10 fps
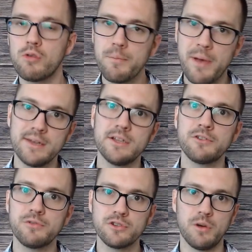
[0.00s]
repentance
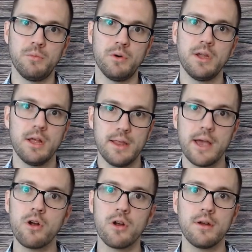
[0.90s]
for someone
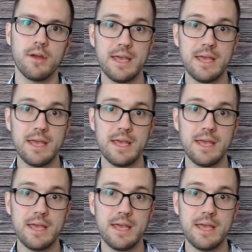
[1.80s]
like her,